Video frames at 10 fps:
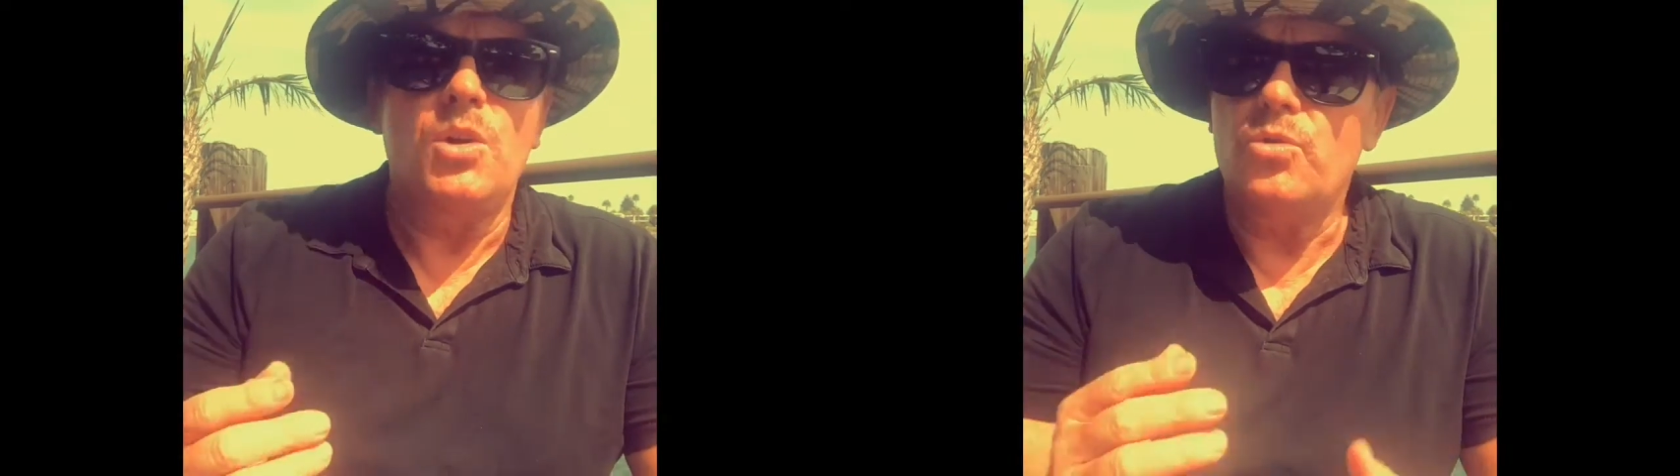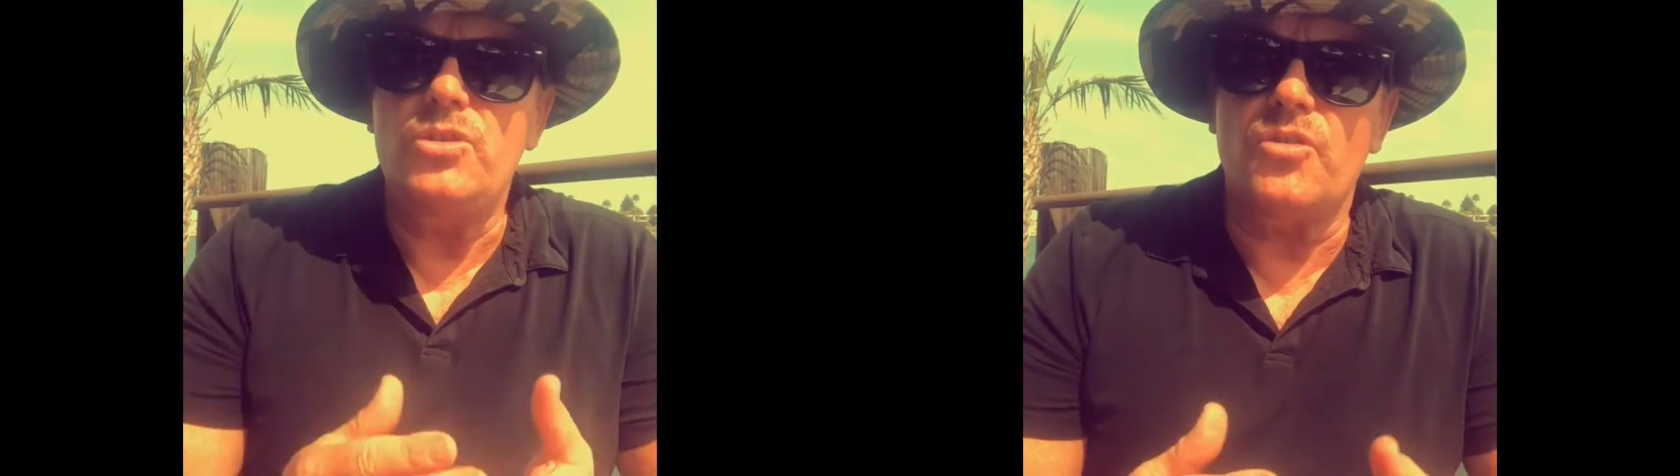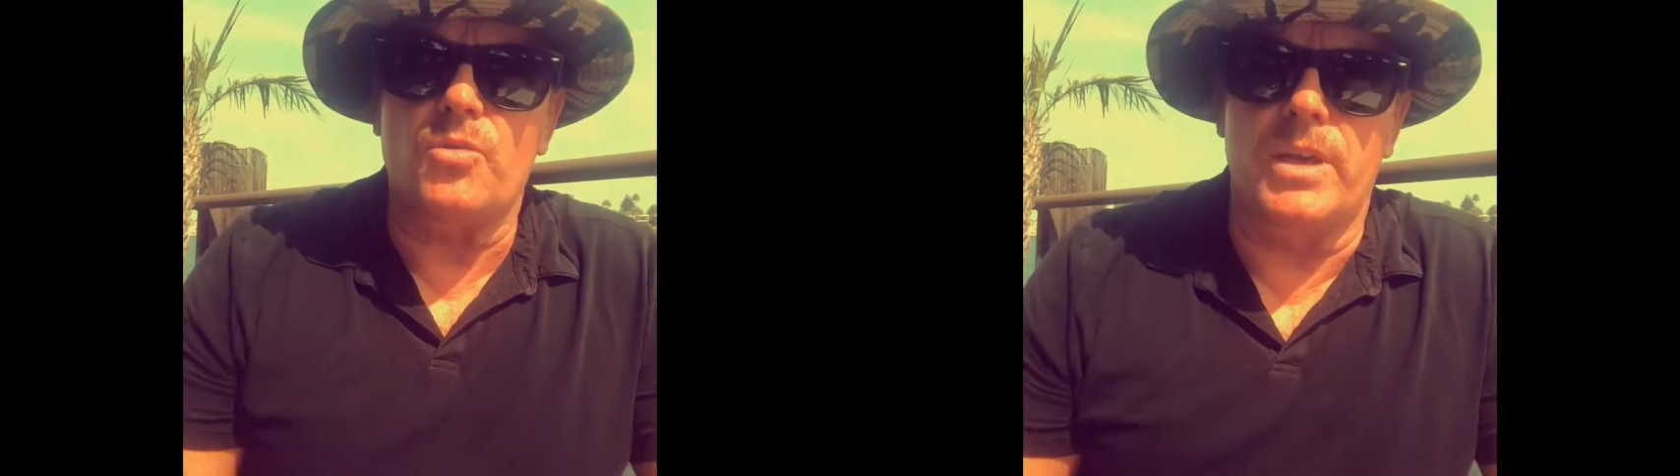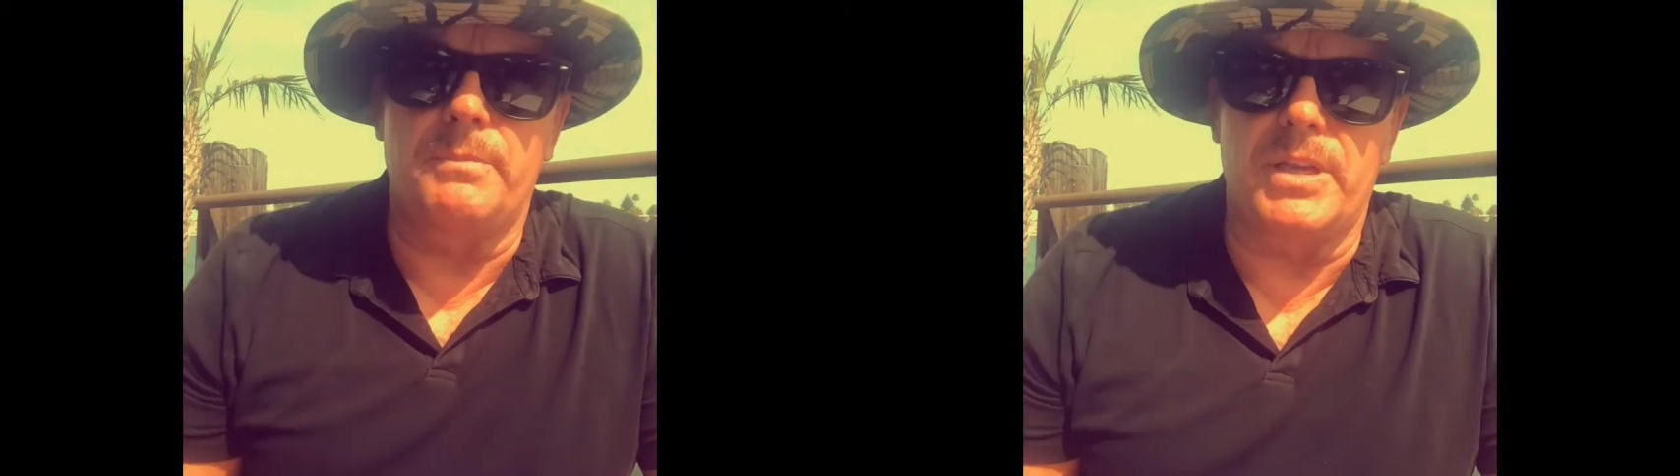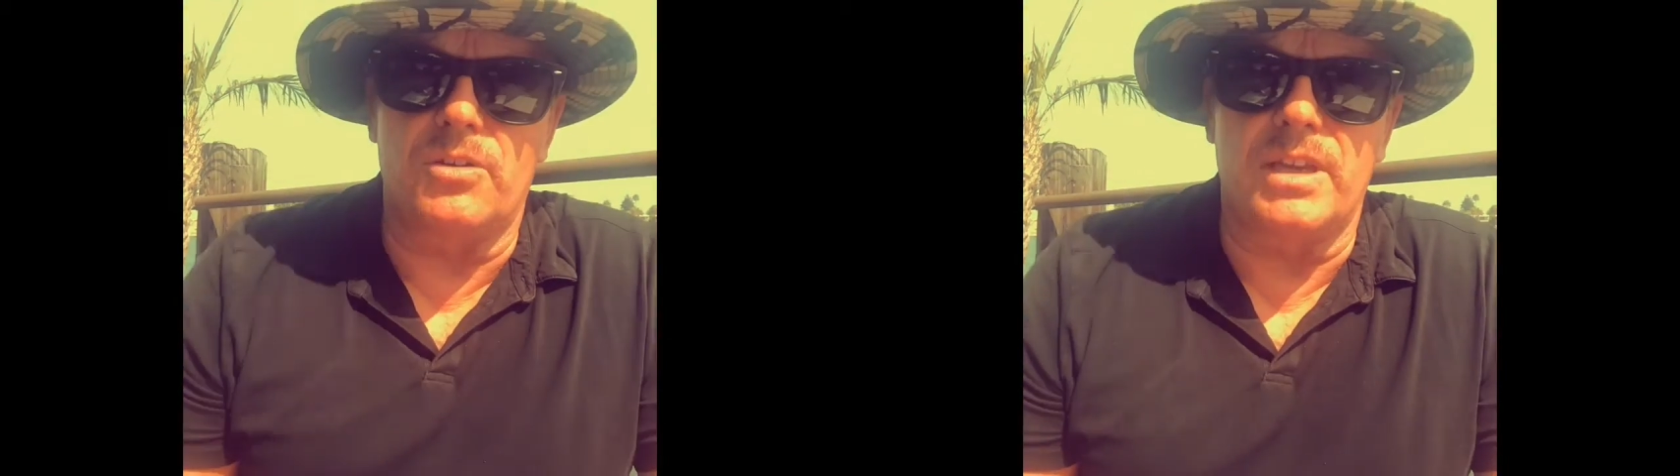Who doesn't want a
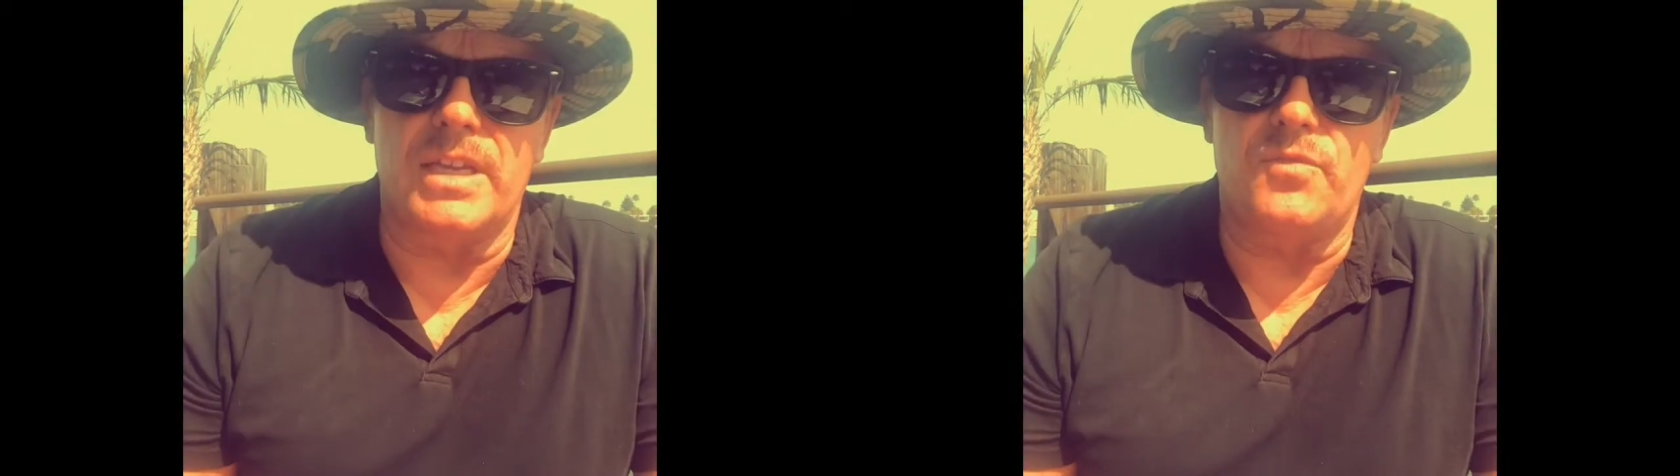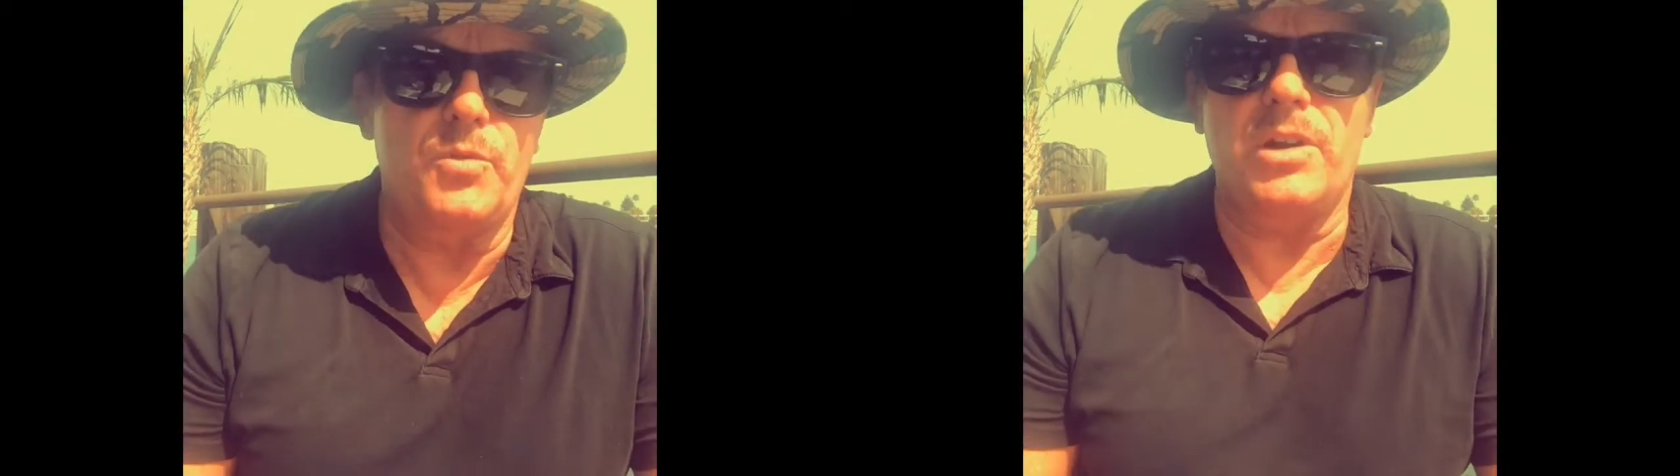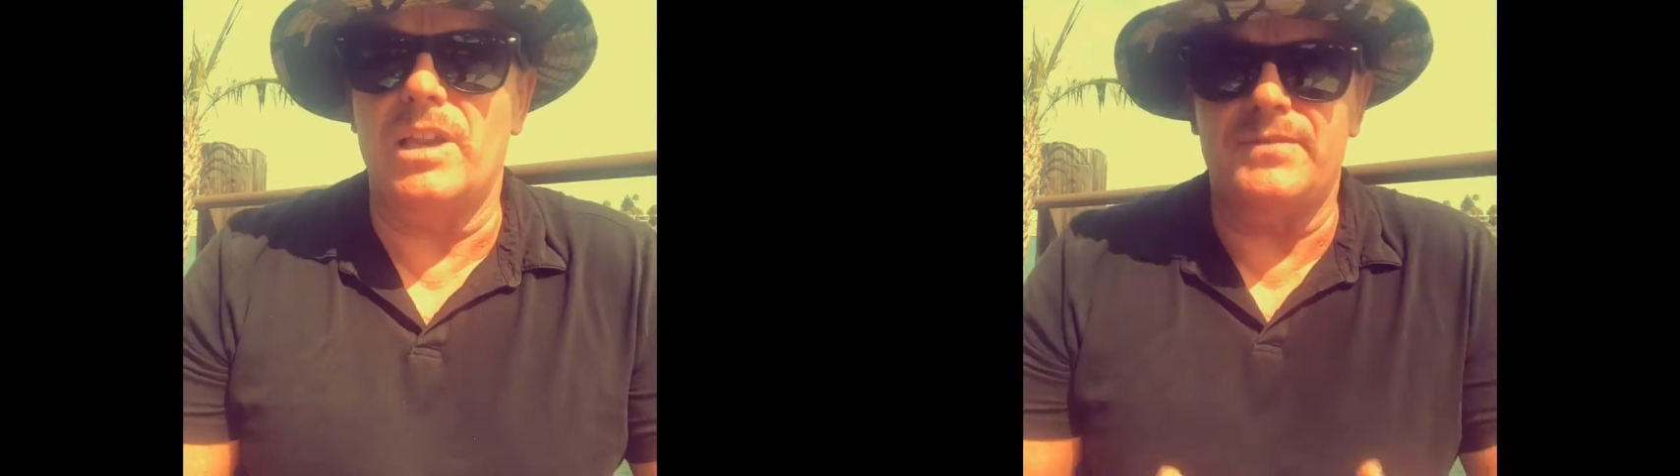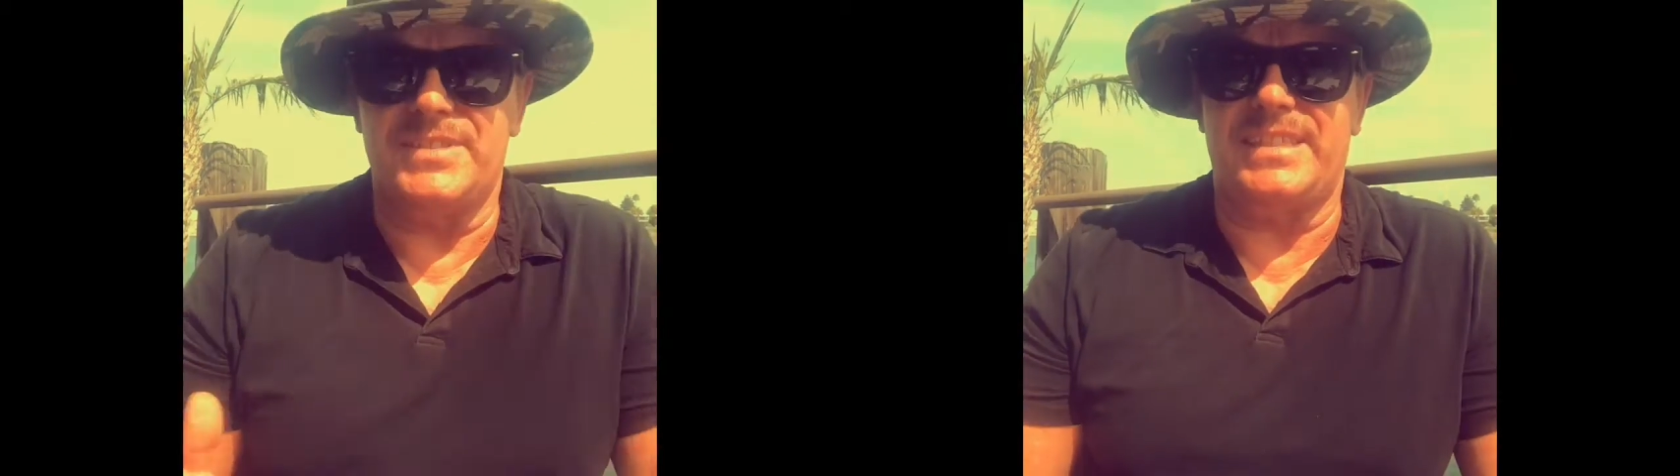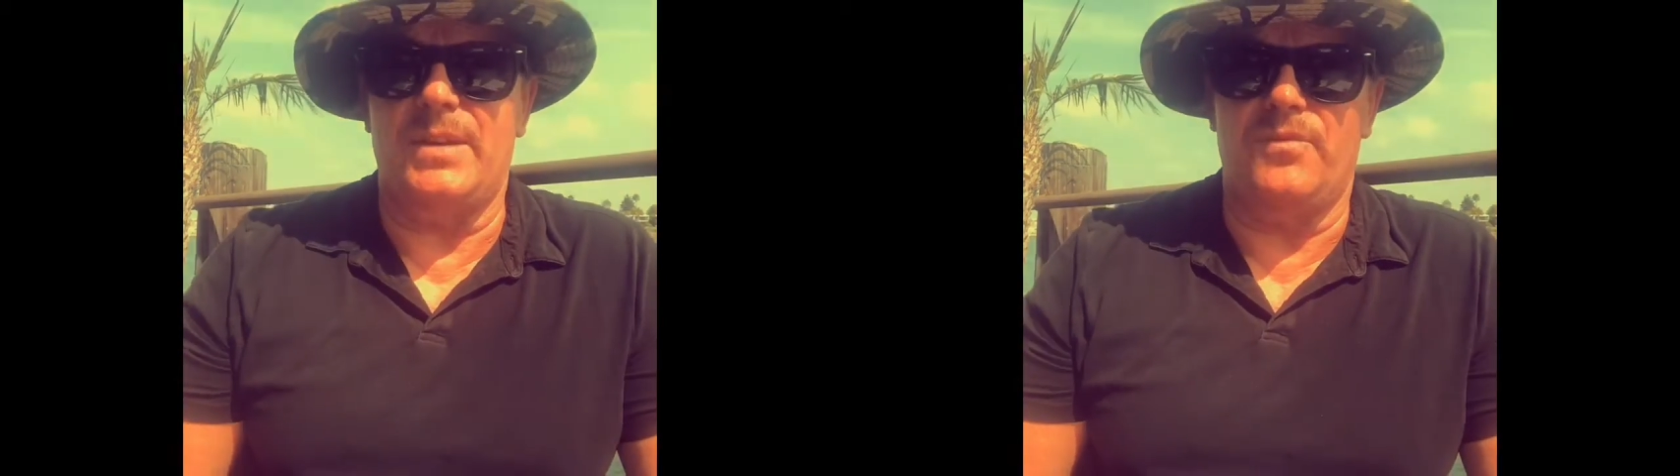better life? We all have the
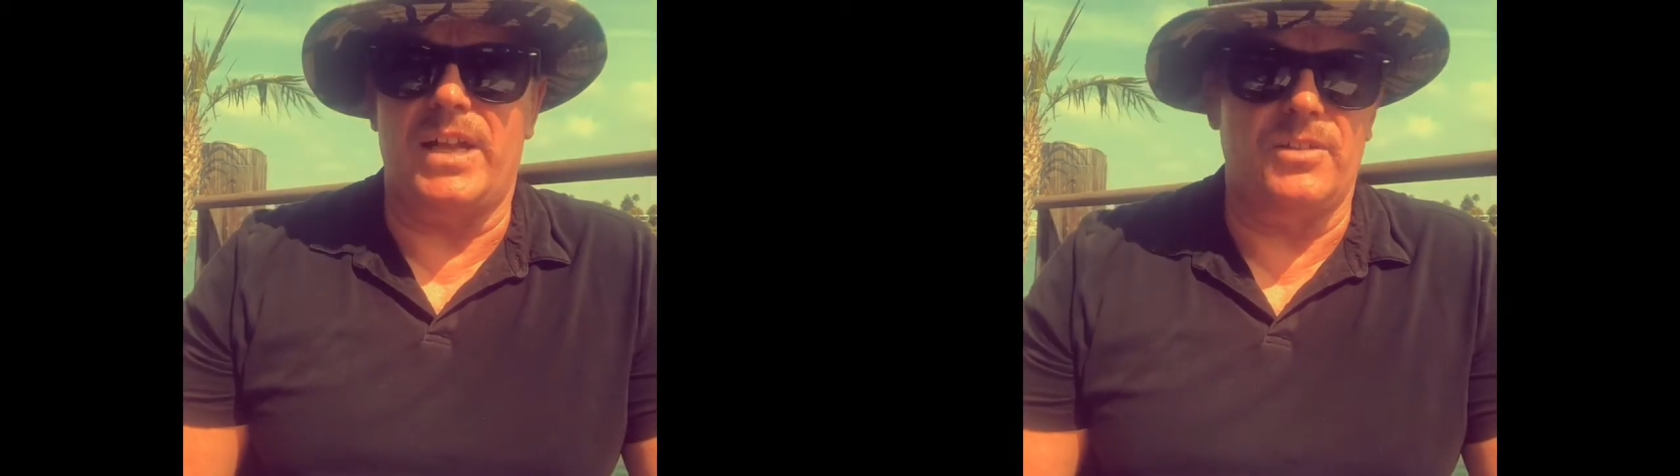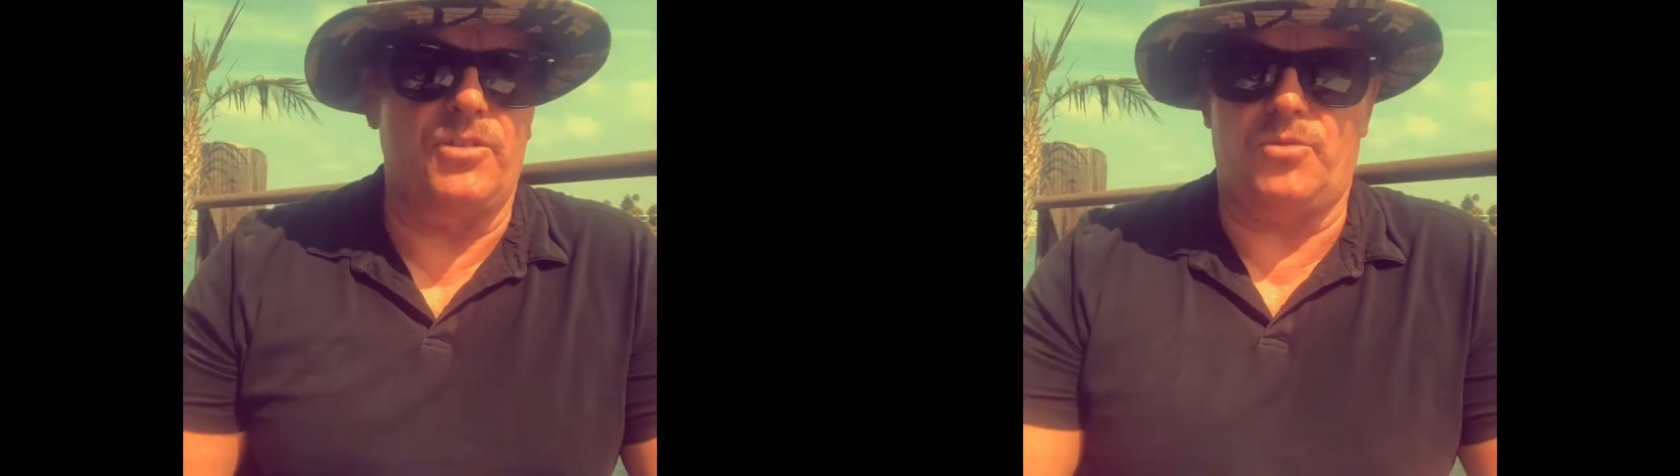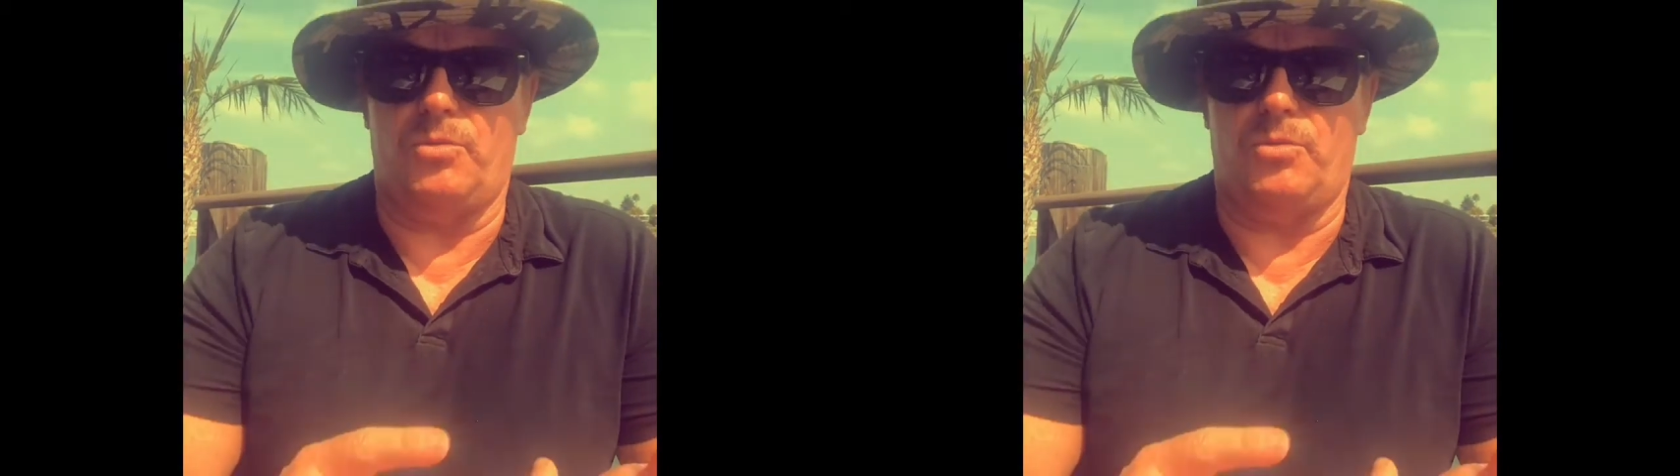same values.